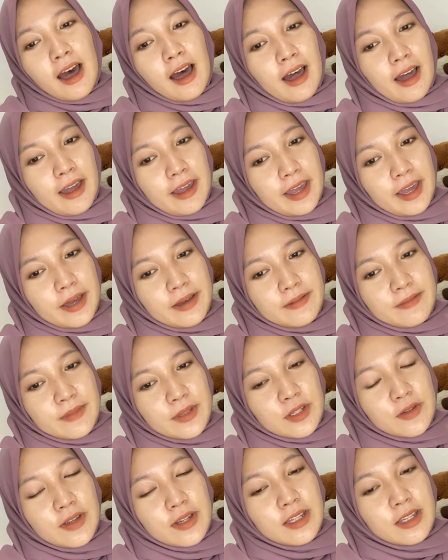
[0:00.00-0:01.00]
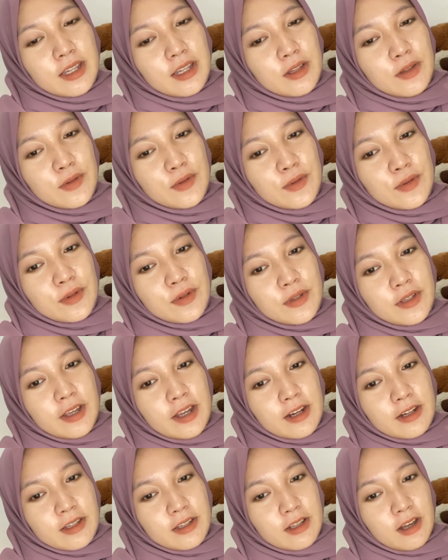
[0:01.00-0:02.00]
I am 22
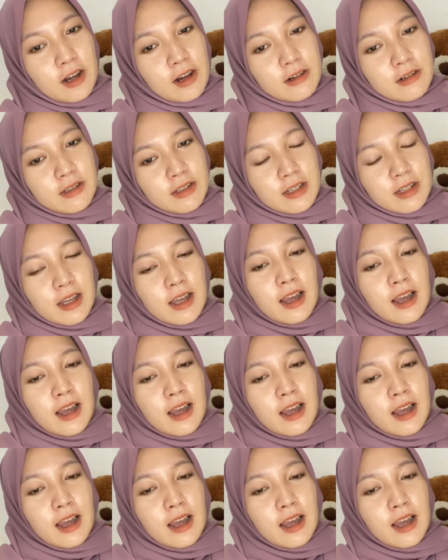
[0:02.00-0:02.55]
years old.